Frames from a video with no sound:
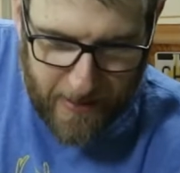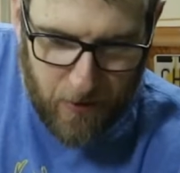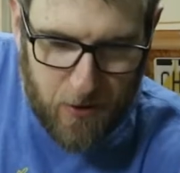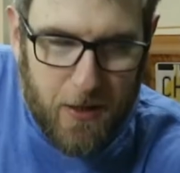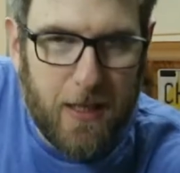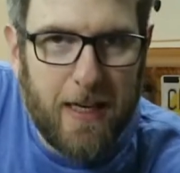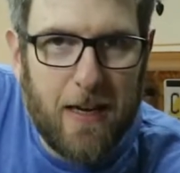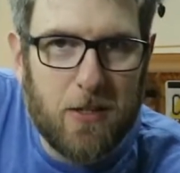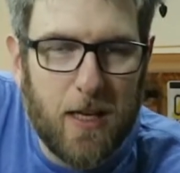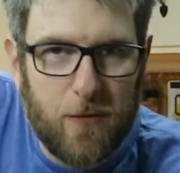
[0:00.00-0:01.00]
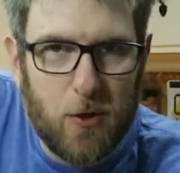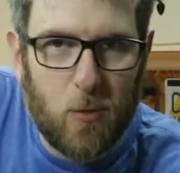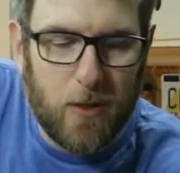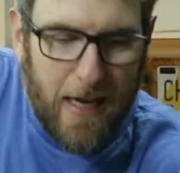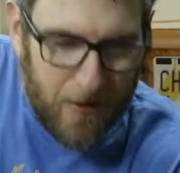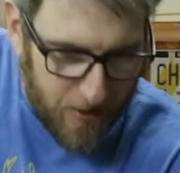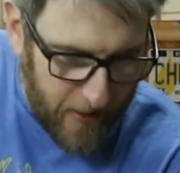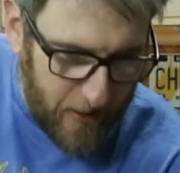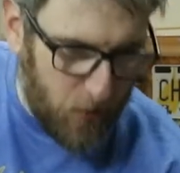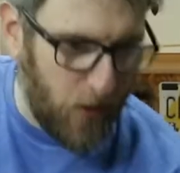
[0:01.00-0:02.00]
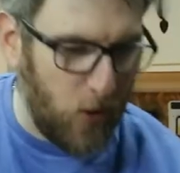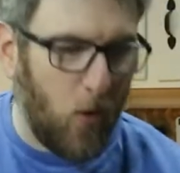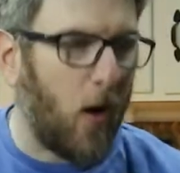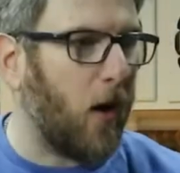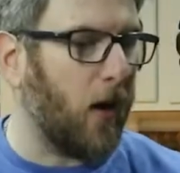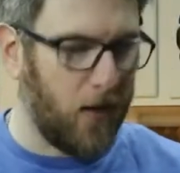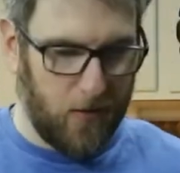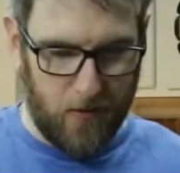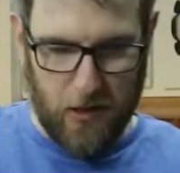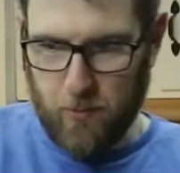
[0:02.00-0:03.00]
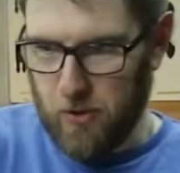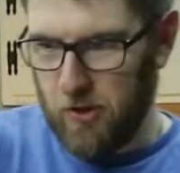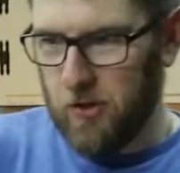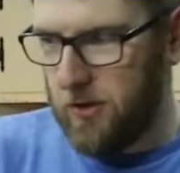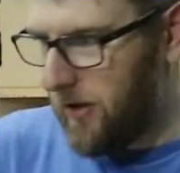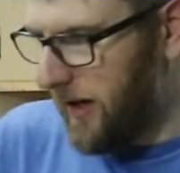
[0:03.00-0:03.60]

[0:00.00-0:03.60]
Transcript: How are you doing today? How's life in your world? How's things where you are? I hope you're good and